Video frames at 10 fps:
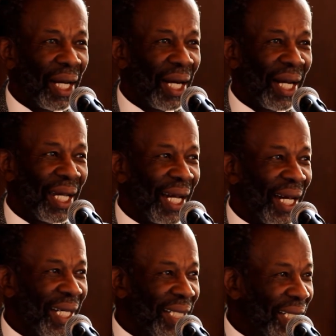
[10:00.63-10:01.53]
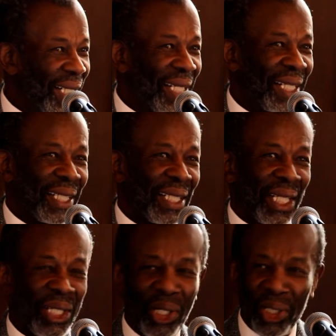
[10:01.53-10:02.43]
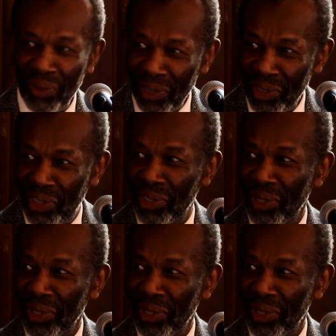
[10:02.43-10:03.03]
I had the courage